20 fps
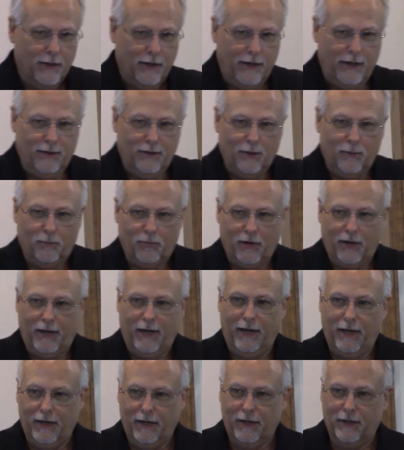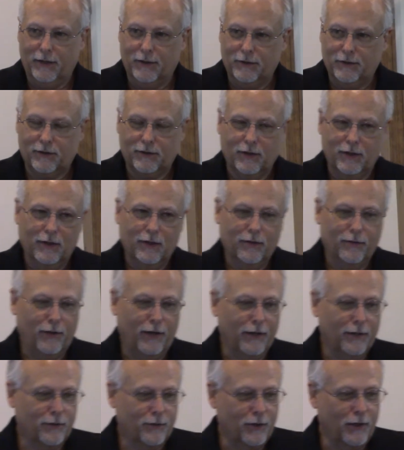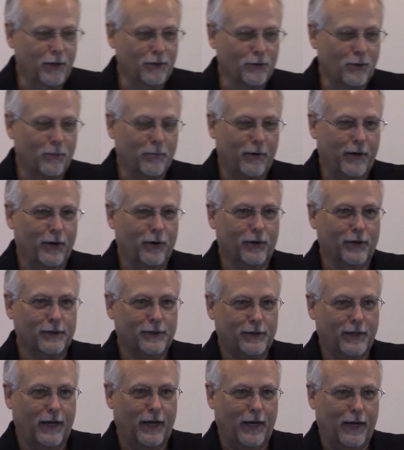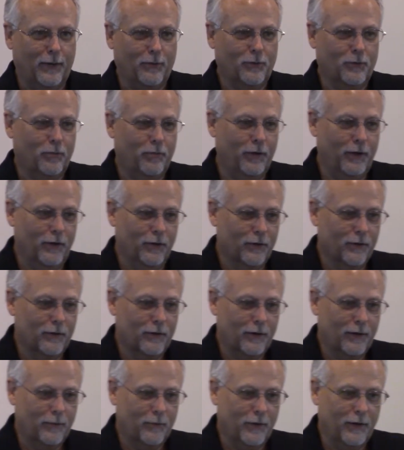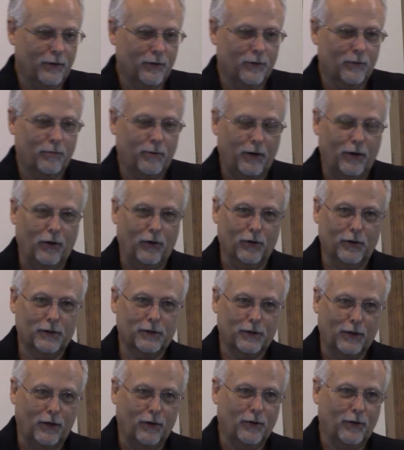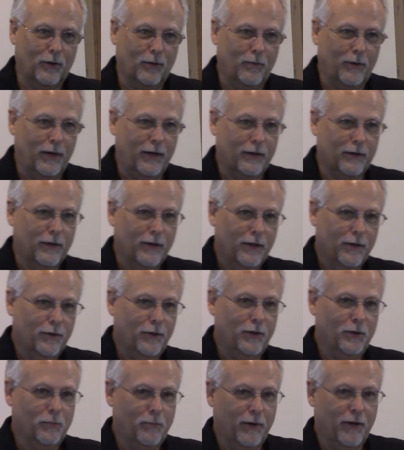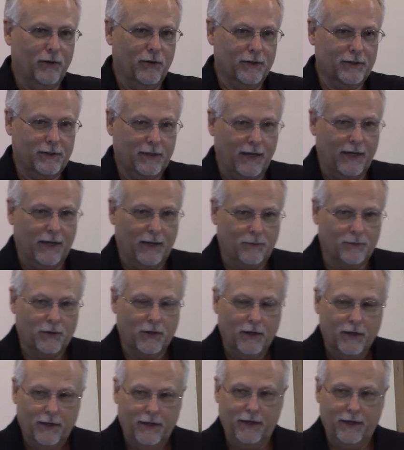And the plan is that these are perilous times. Paul is talking about these perilous times.